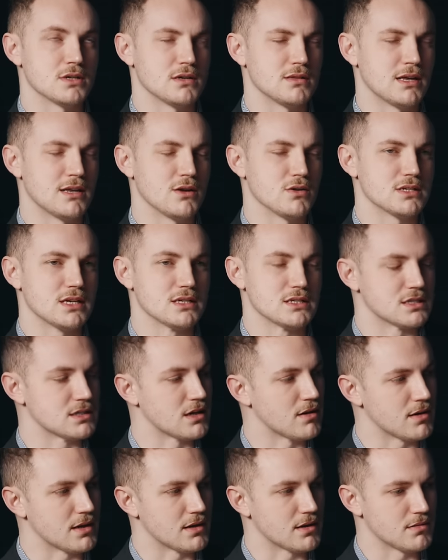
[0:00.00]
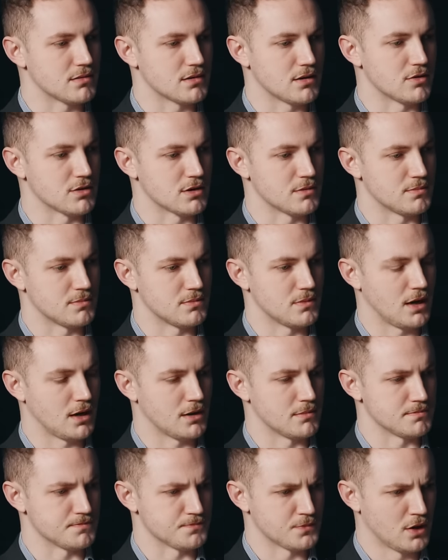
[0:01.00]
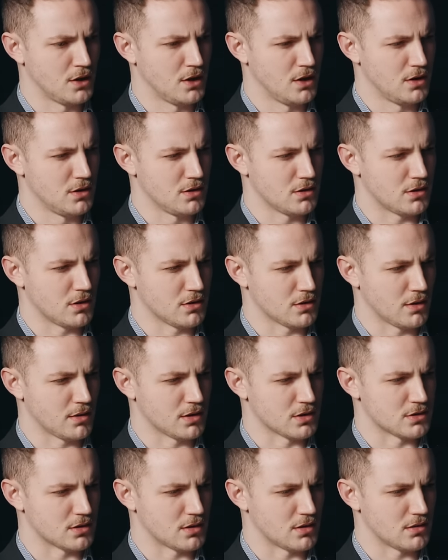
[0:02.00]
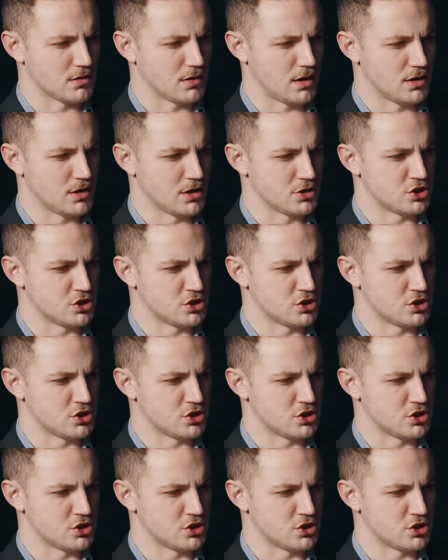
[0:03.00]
they're not necessarily going to